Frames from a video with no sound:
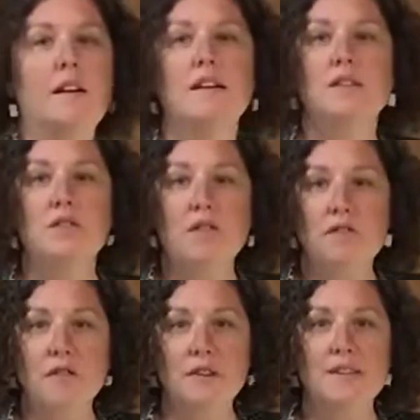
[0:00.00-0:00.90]
So the
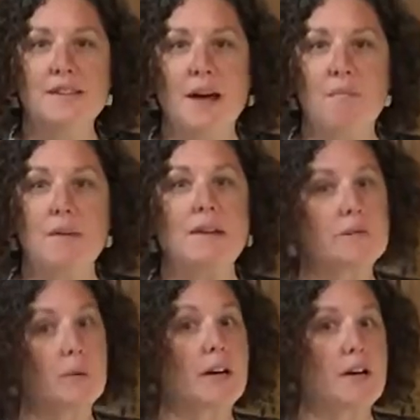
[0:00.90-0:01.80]
first step is
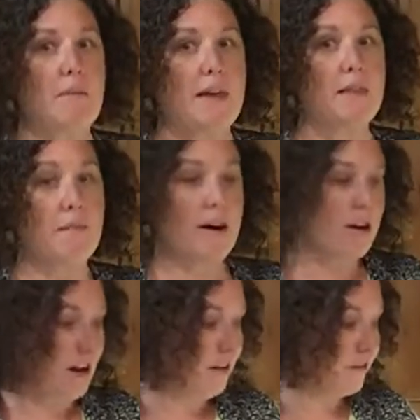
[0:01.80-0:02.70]
we're gonna make the
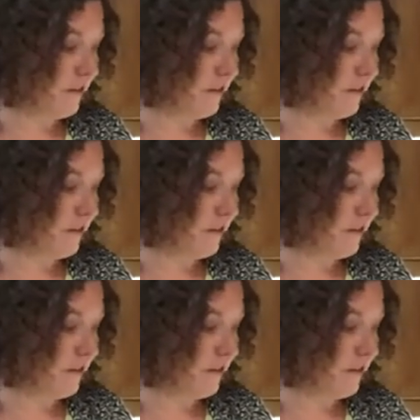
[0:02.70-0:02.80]
marinade for the